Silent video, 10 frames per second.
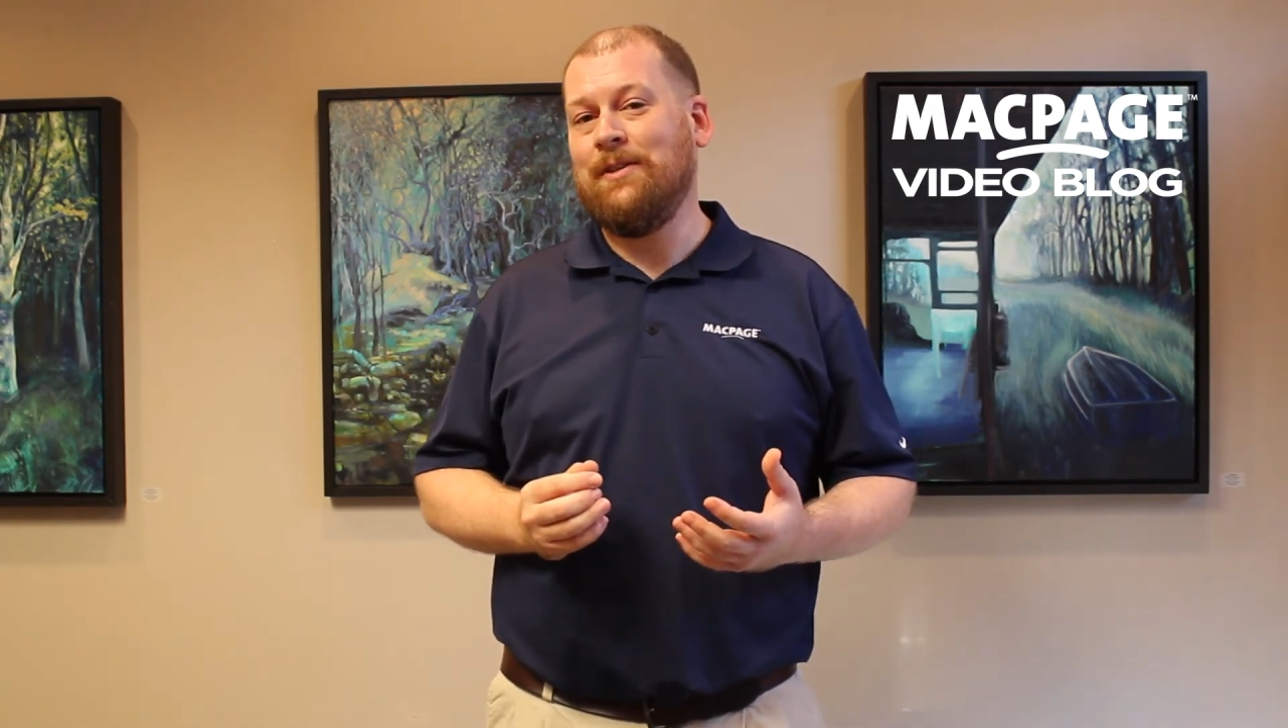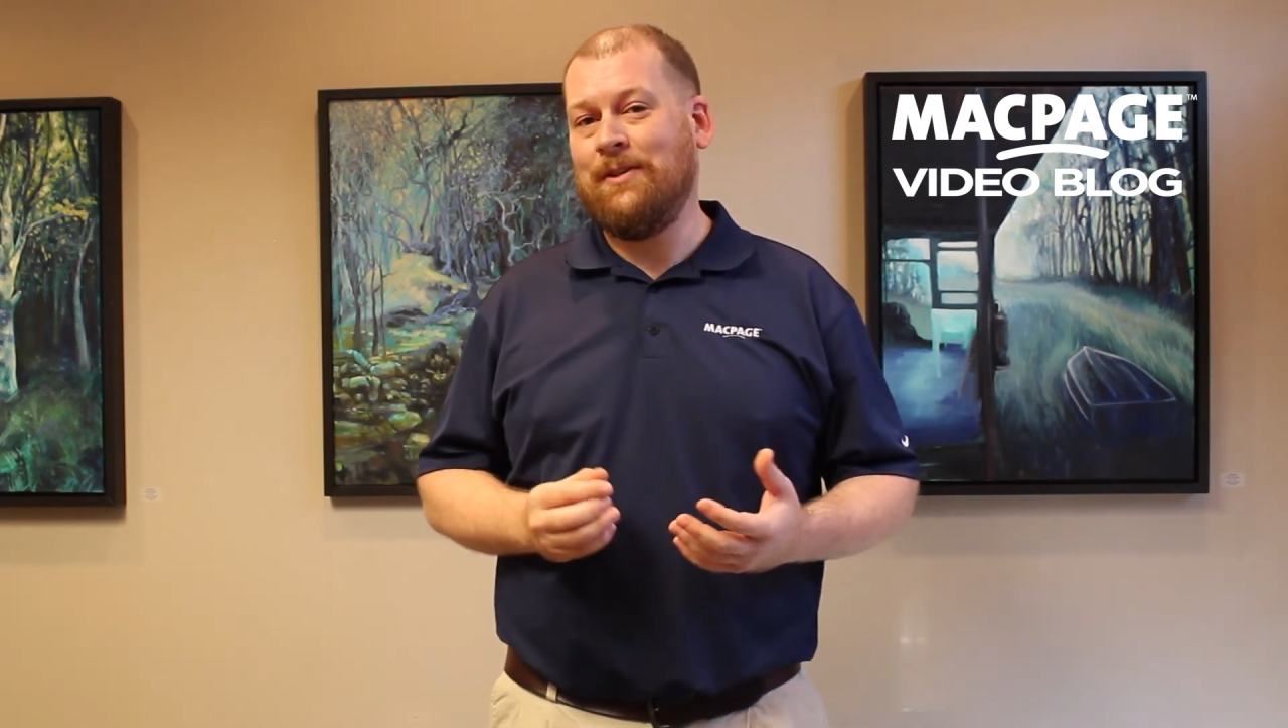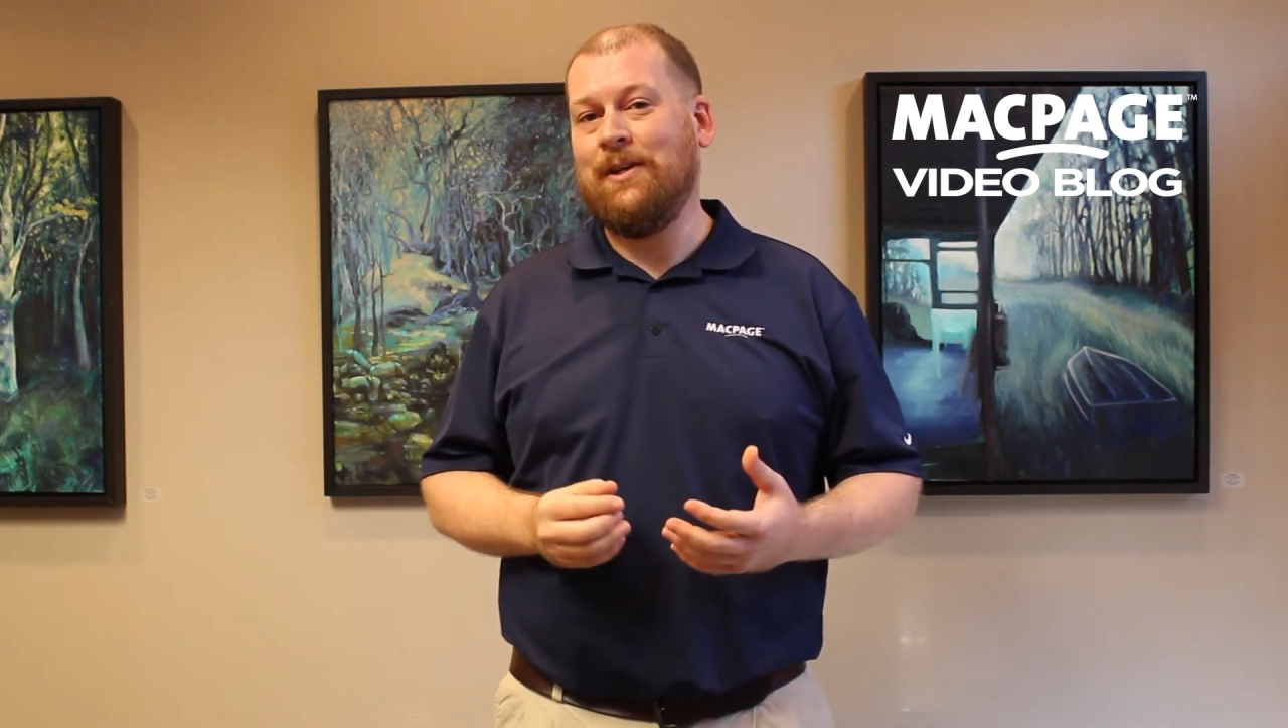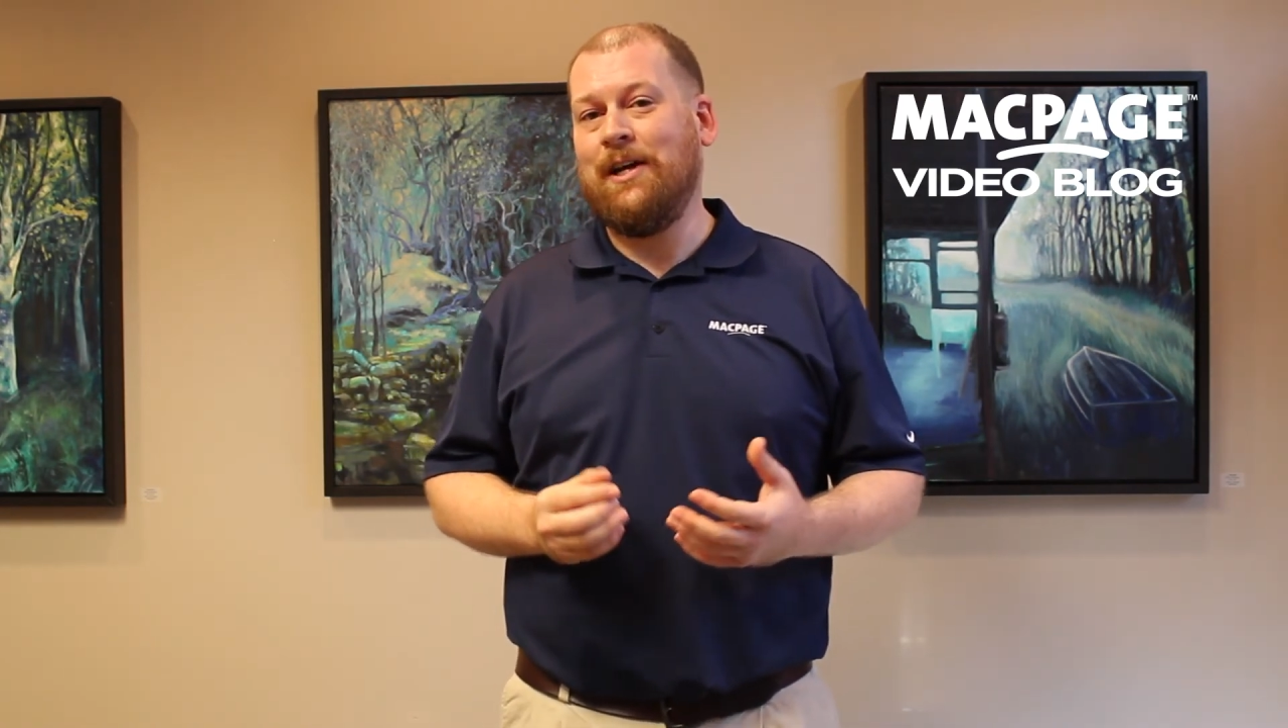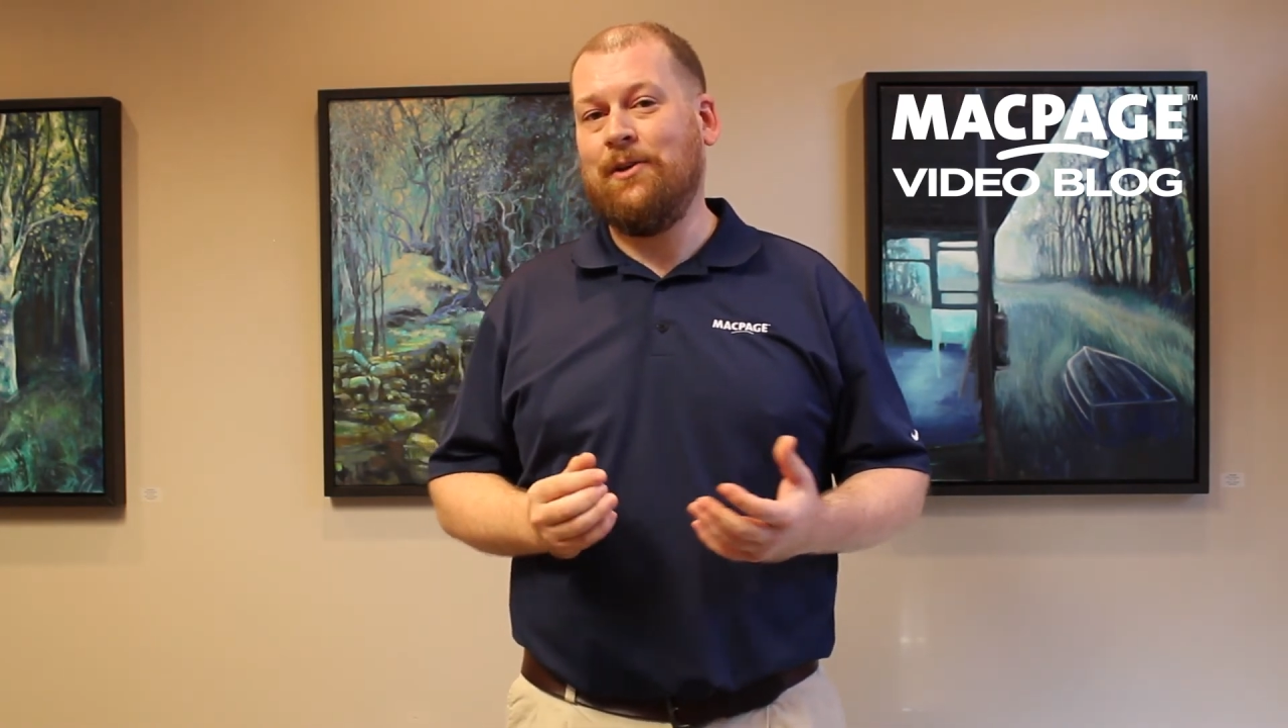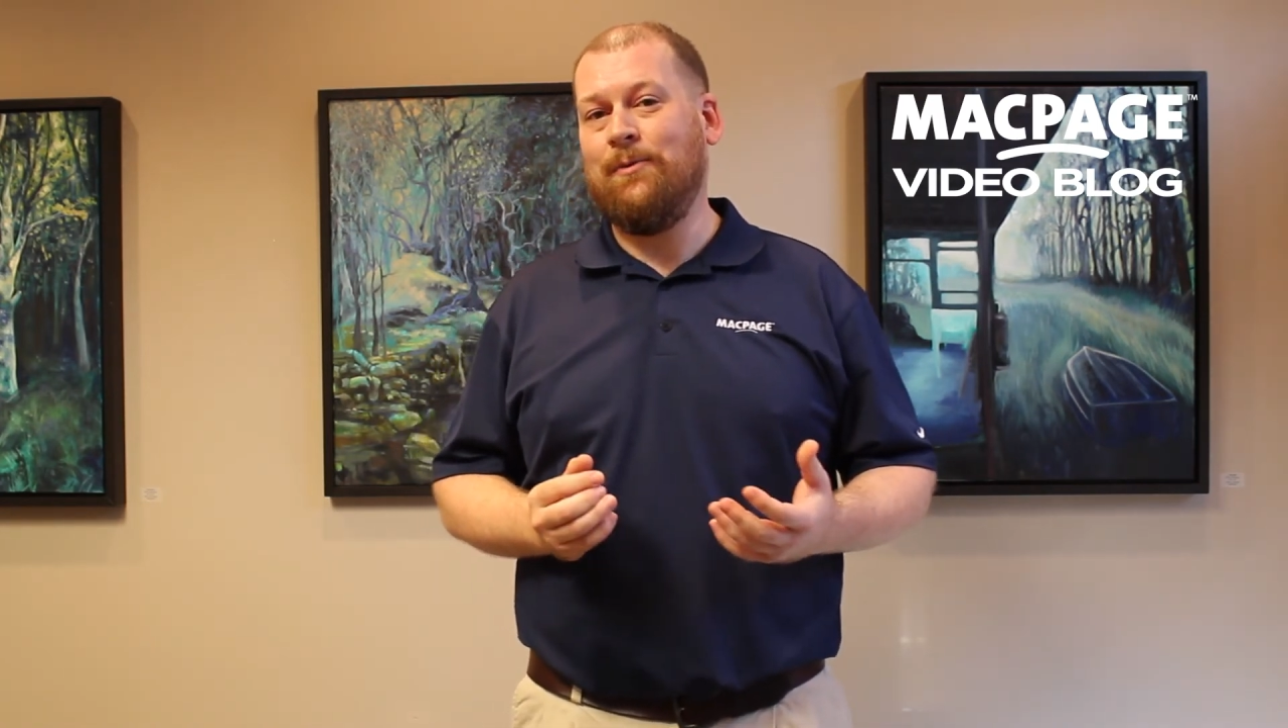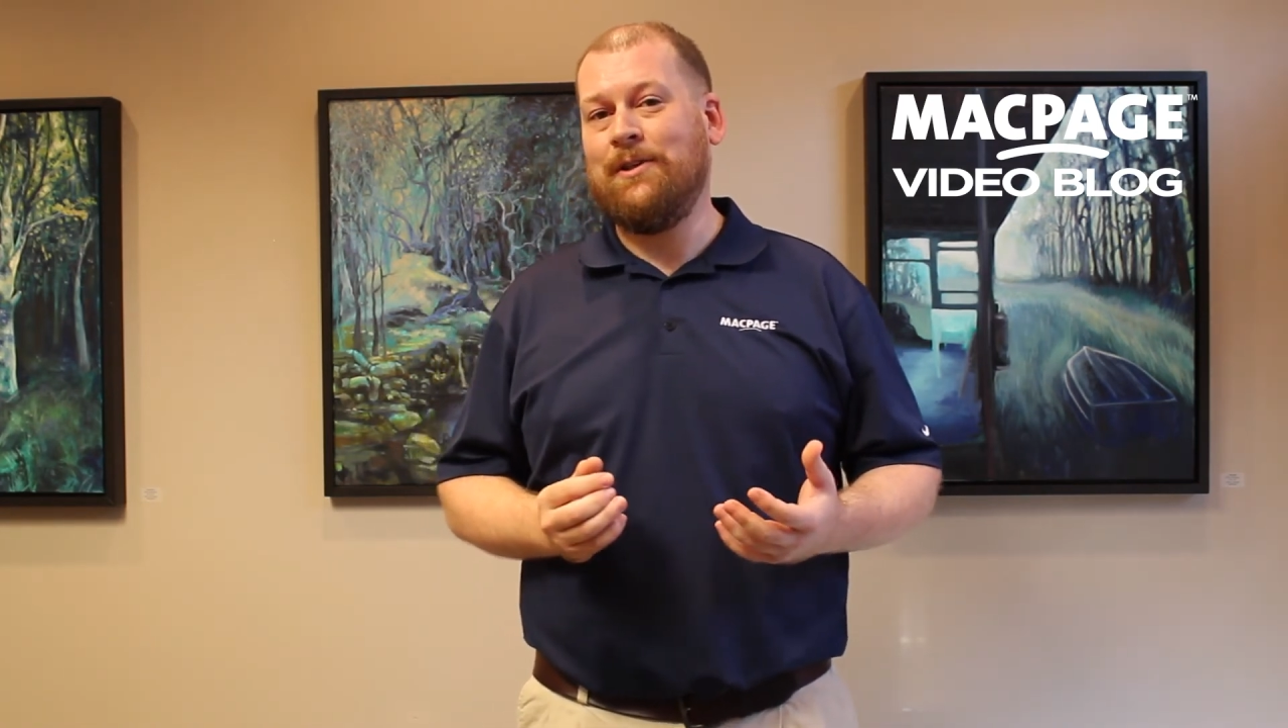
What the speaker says: like the kind